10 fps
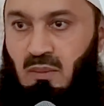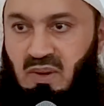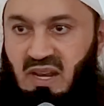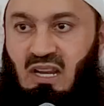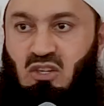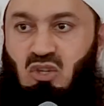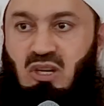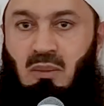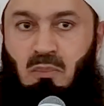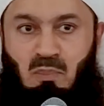but
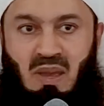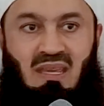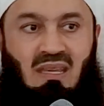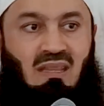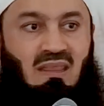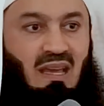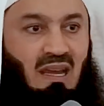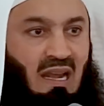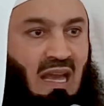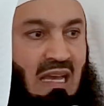actually make their
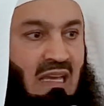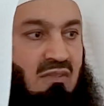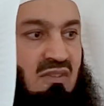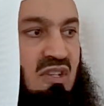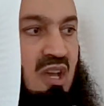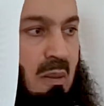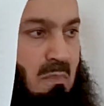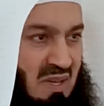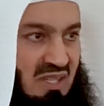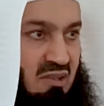lives a
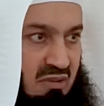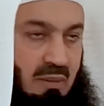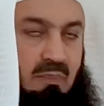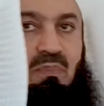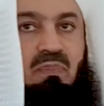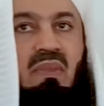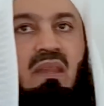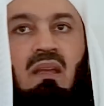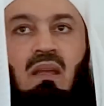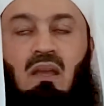misery.
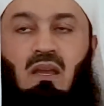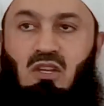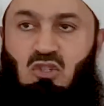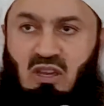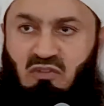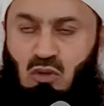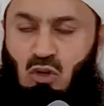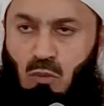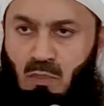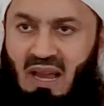So if you
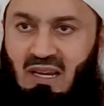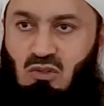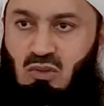go back to